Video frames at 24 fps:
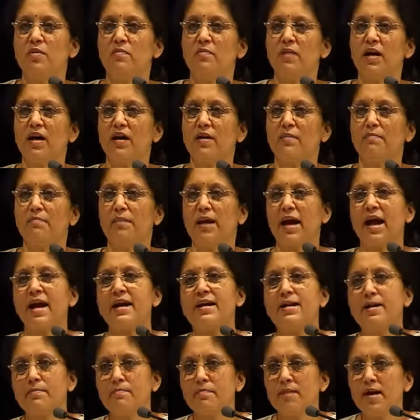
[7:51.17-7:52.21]
my
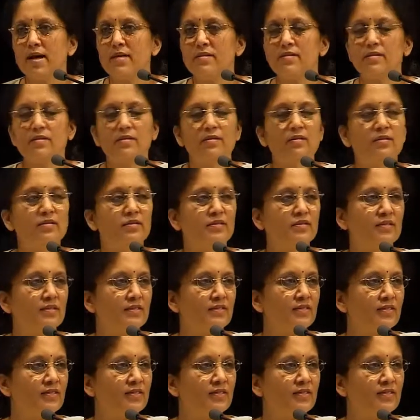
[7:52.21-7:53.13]
brand ambassador?